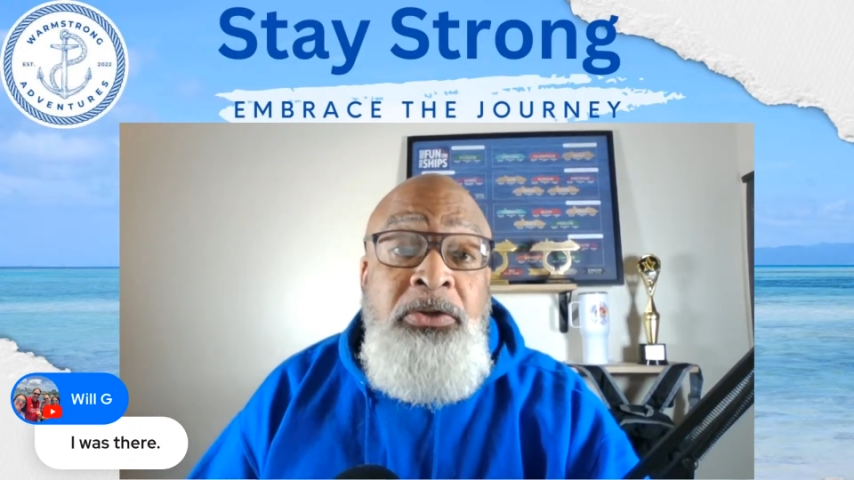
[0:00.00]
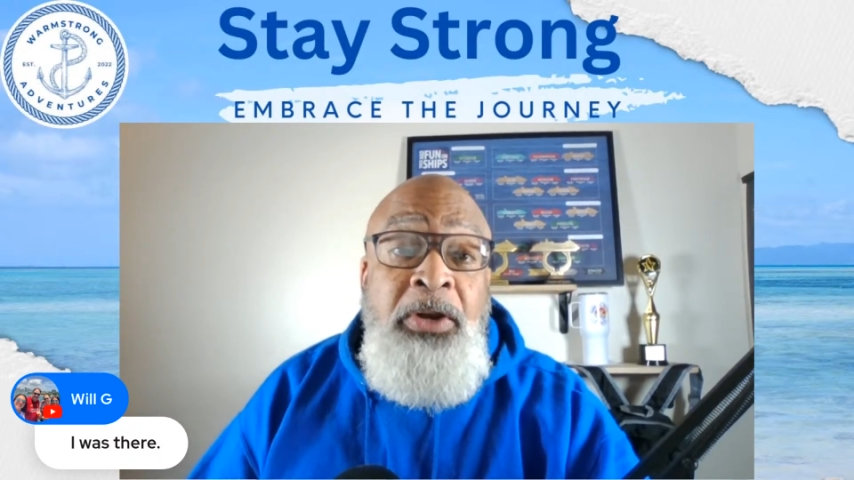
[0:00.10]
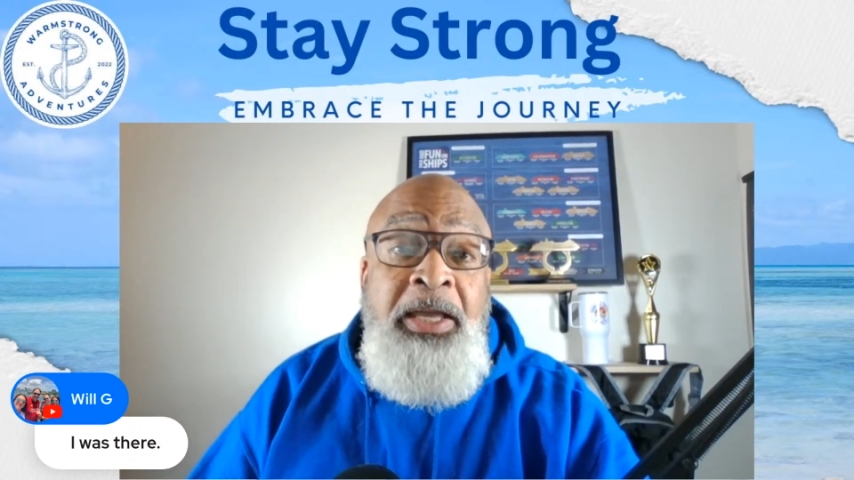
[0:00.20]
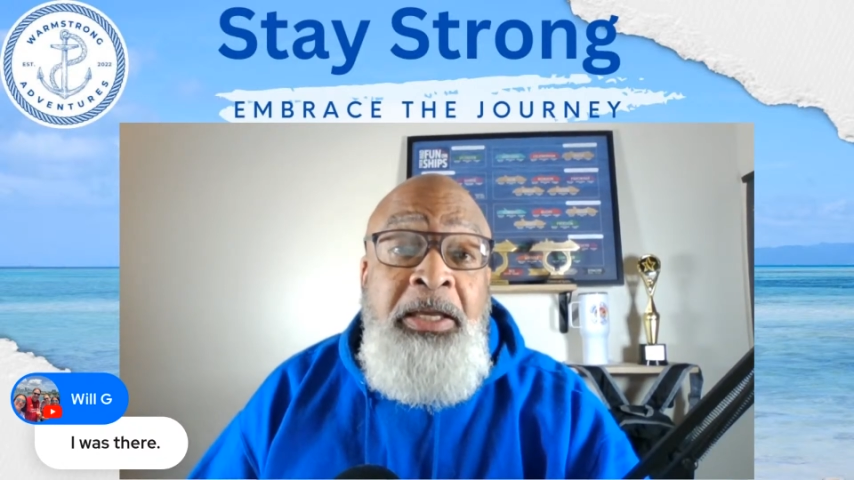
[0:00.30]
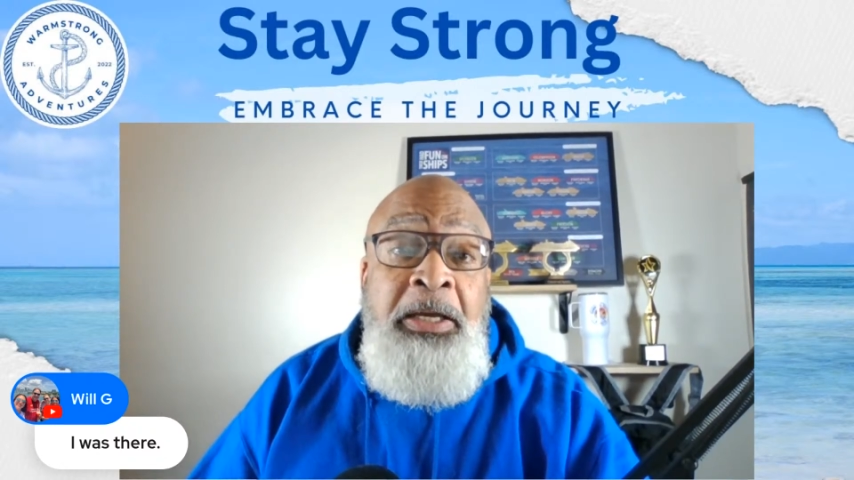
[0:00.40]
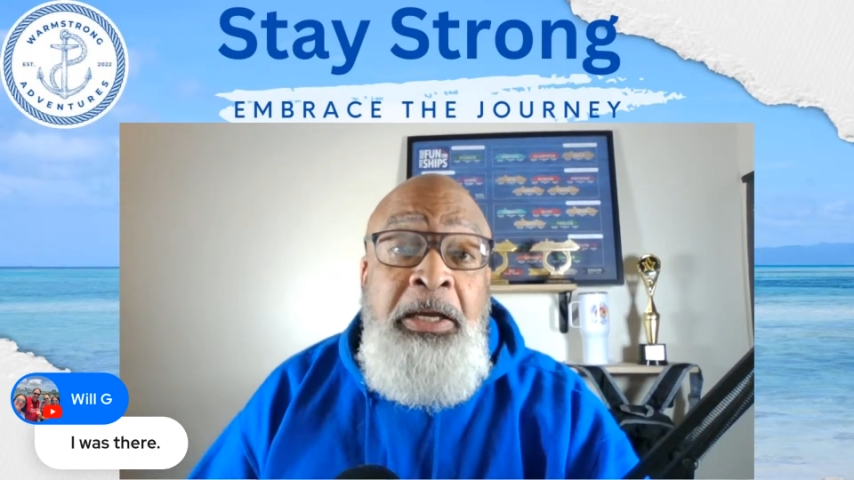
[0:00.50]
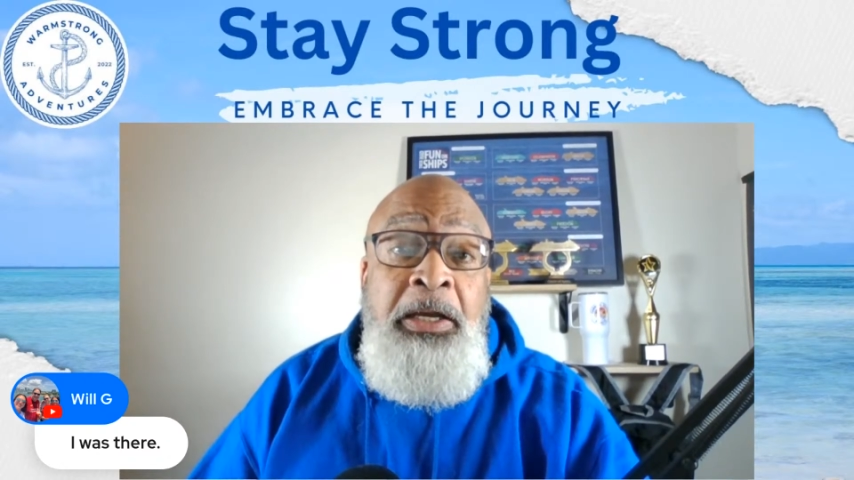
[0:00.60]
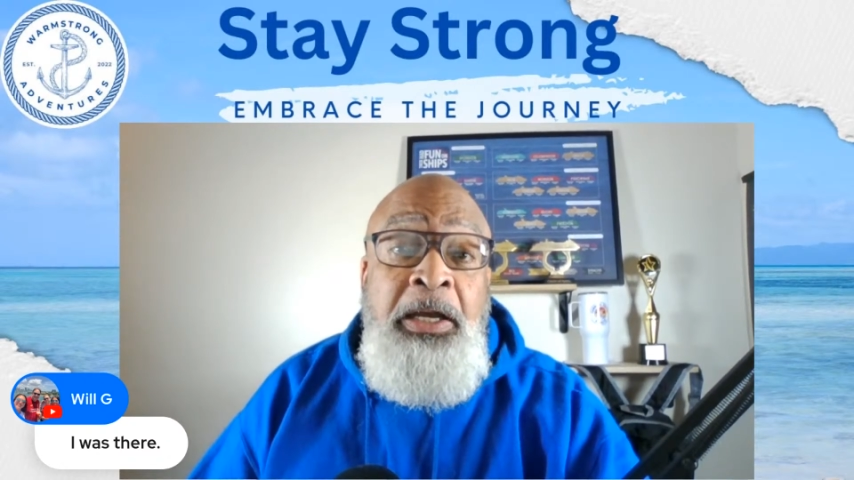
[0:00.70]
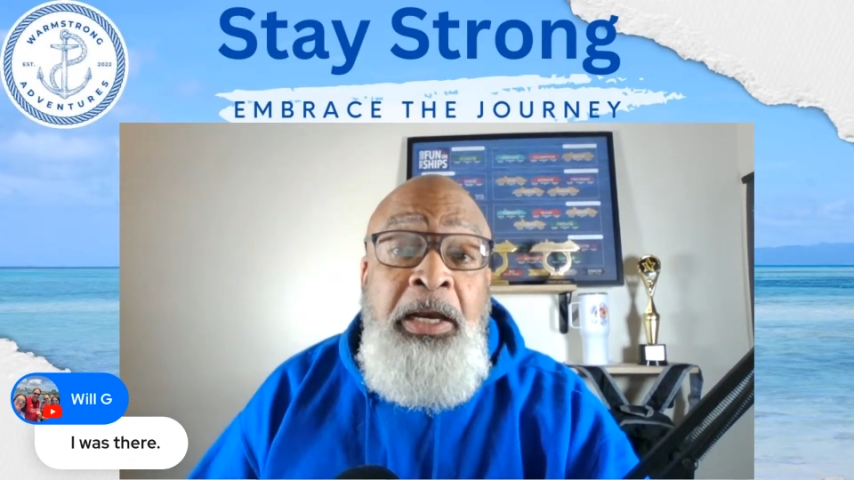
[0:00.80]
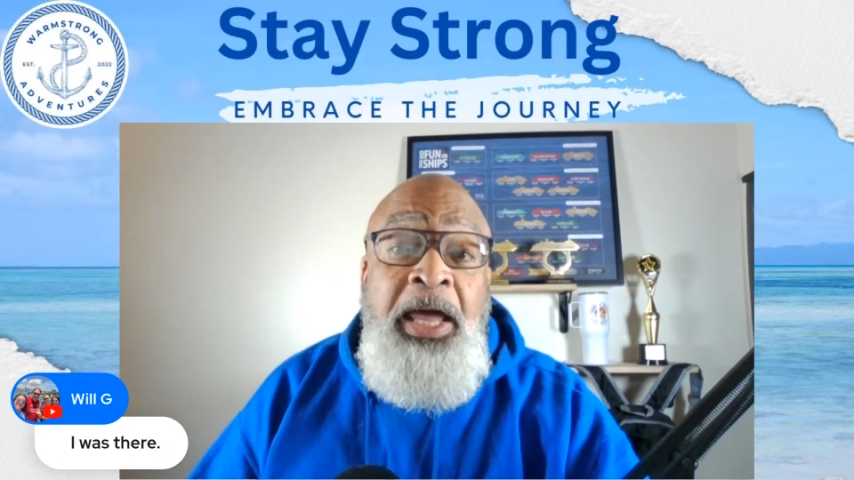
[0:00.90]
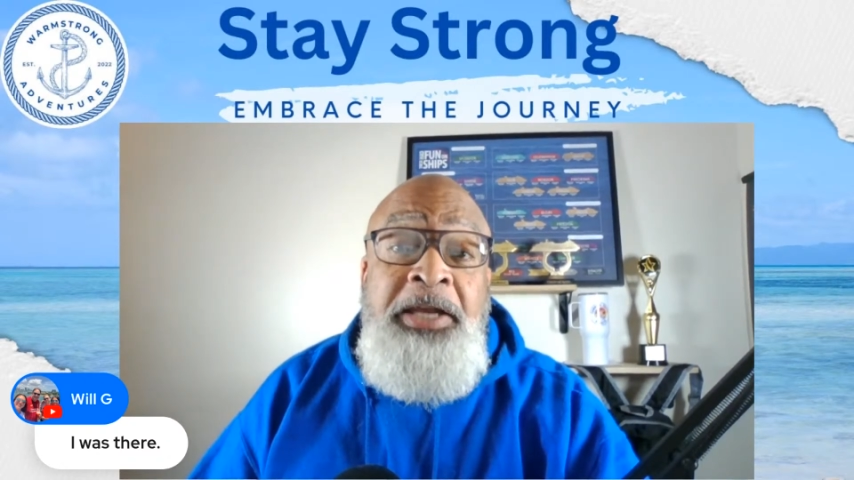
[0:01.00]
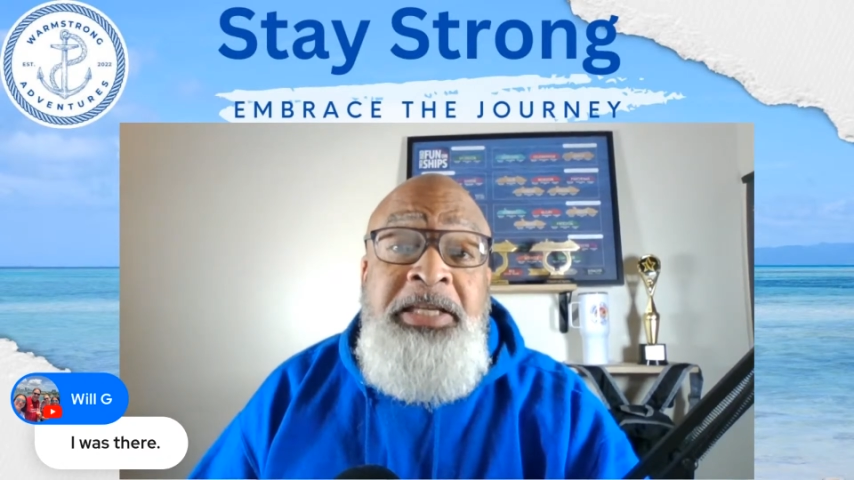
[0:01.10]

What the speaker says: So like a lot of